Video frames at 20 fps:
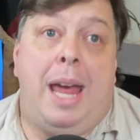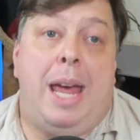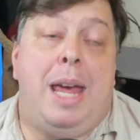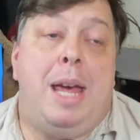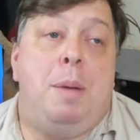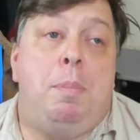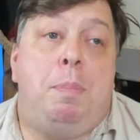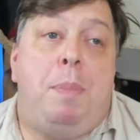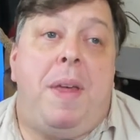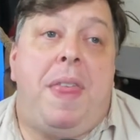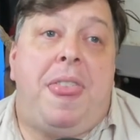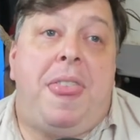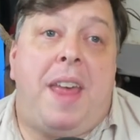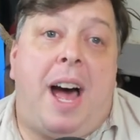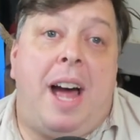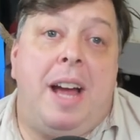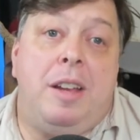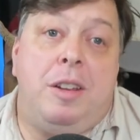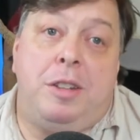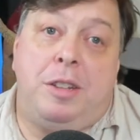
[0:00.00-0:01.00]

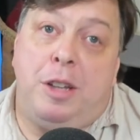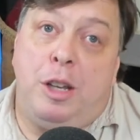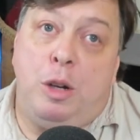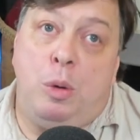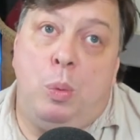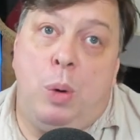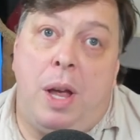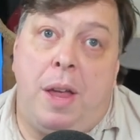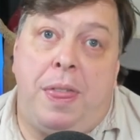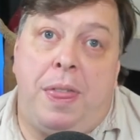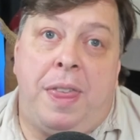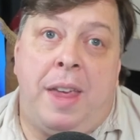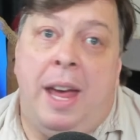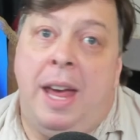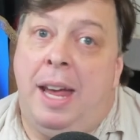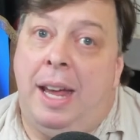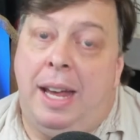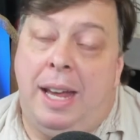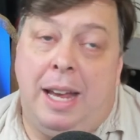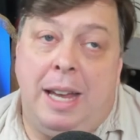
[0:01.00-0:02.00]
empathizing with
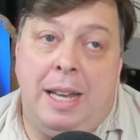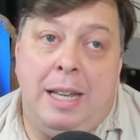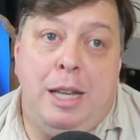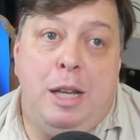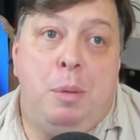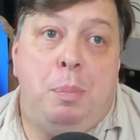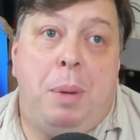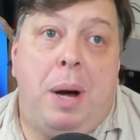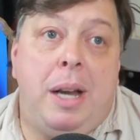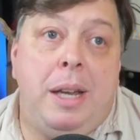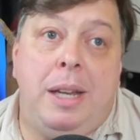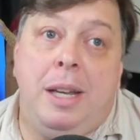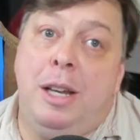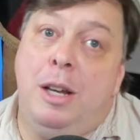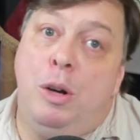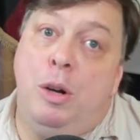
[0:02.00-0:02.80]
anybody